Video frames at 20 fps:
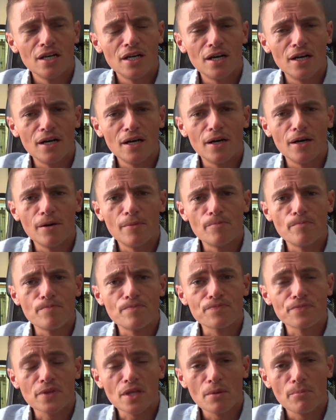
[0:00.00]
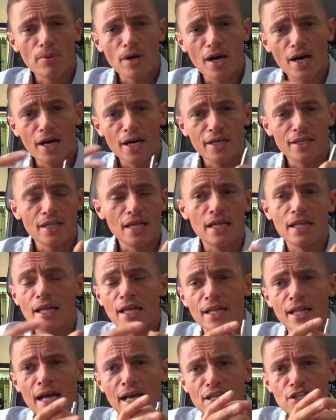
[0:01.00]
behind.
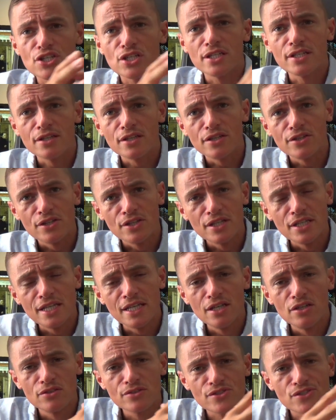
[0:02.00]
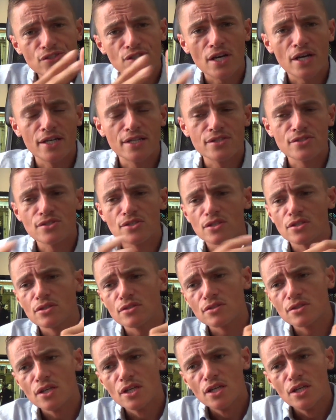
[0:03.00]
And actually, the neon signs,
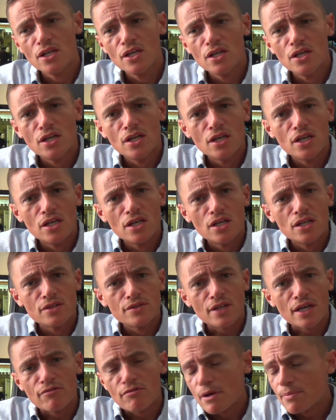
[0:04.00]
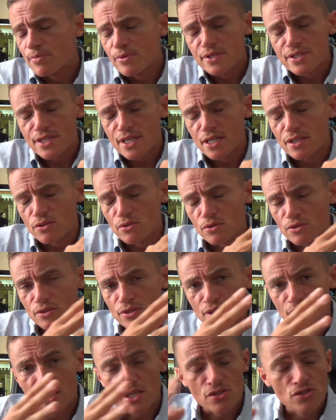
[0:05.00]
they represent
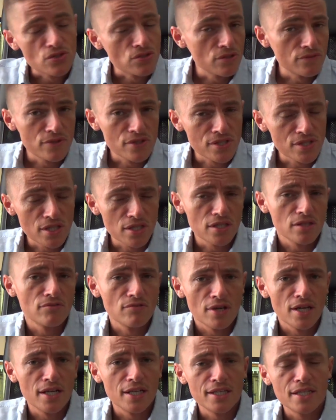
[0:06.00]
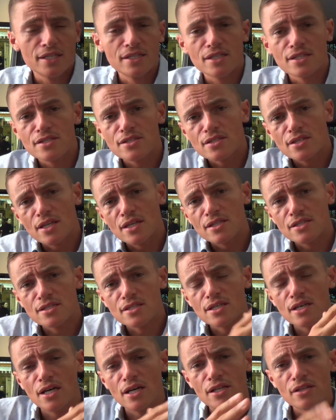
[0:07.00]
the history of the city, really, and
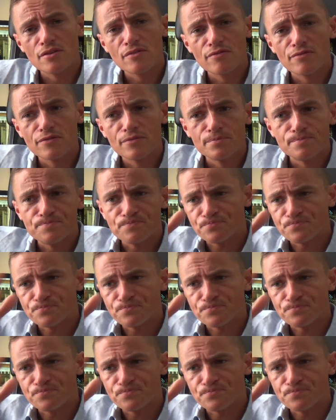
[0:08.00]
it's kind of